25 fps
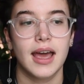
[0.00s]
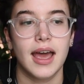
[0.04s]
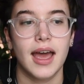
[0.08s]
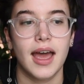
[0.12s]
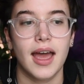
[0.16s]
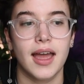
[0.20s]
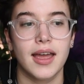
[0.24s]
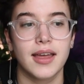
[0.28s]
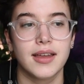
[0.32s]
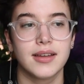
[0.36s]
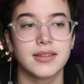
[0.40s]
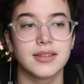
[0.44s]

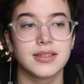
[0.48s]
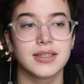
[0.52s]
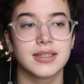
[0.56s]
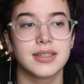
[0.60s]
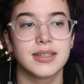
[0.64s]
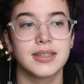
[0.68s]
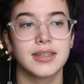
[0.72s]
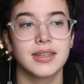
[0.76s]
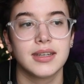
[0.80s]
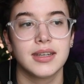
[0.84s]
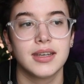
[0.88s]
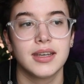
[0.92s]
And
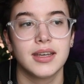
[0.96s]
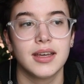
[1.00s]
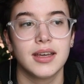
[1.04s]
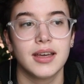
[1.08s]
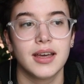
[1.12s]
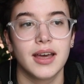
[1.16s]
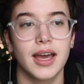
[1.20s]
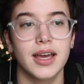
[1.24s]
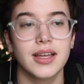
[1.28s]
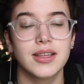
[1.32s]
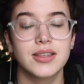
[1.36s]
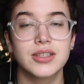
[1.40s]

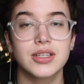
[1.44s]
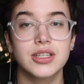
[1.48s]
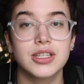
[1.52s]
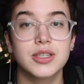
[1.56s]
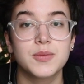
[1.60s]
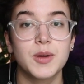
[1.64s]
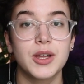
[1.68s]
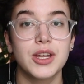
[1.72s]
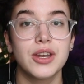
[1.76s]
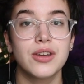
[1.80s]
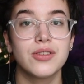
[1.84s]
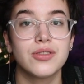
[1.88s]
it's
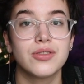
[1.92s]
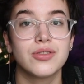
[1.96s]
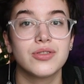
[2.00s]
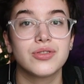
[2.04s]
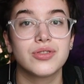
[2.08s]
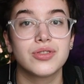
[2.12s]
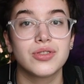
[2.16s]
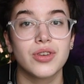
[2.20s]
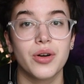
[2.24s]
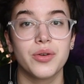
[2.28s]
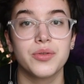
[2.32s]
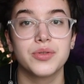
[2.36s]
just been
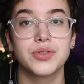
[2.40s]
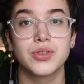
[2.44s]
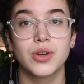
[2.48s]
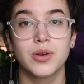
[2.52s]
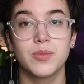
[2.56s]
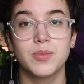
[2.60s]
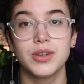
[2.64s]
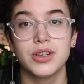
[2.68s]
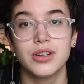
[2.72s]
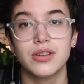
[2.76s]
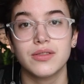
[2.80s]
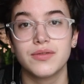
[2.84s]
so,
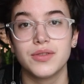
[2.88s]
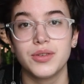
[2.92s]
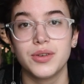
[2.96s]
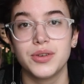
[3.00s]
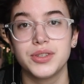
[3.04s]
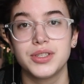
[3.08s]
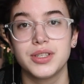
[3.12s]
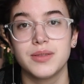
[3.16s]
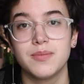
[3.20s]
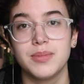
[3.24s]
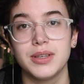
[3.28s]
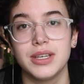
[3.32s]
so
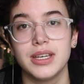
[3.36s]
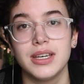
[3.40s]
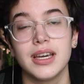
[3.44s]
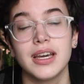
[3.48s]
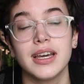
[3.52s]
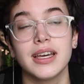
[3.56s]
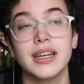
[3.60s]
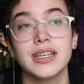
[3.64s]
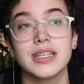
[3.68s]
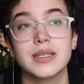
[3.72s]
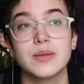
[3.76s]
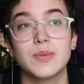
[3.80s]
beautiful to
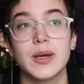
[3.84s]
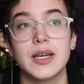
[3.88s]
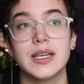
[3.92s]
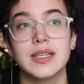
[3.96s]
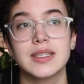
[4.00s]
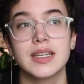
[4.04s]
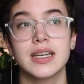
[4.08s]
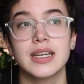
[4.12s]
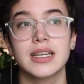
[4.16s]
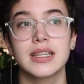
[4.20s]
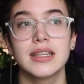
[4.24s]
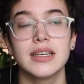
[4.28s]
be in a
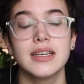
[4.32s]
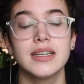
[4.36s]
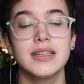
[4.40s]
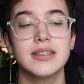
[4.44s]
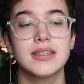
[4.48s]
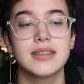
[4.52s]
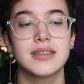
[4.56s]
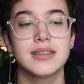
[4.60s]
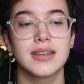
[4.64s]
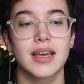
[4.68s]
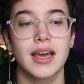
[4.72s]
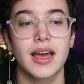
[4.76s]
space like
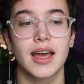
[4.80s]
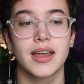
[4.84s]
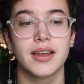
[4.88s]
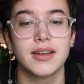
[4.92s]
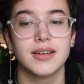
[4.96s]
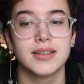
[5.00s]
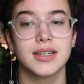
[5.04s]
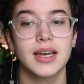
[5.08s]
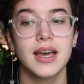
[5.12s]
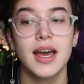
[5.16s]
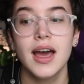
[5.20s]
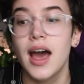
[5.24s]
this.
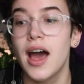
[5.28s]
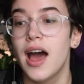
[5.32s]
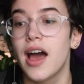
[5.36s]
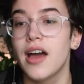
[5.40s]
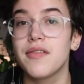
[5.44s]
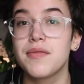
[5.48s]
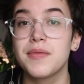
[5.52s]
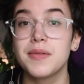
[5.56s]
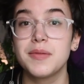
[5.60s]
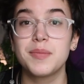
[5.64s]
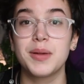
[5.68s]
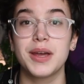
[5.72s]
And
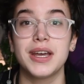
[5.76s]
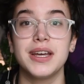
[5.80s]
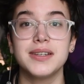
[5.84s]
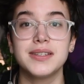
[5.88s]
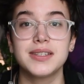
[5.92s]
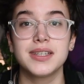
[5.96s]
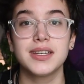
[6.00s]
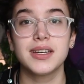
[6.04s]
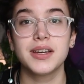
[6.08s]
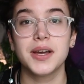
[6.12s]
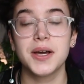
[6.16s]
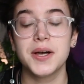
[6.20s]
I've been
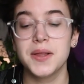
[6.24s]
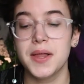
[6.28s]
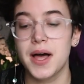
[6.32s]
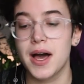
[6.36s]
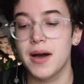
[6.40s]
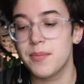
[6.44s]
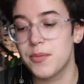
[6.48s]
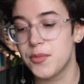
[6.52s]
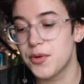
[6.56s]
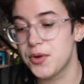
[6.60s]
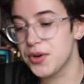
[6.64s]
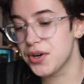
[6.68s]
painting a
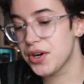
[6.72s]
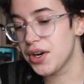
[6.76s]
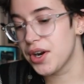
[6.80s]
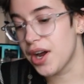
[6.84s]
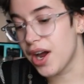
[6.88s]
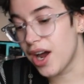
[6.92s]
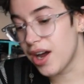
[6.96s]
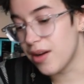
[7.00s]
lot more.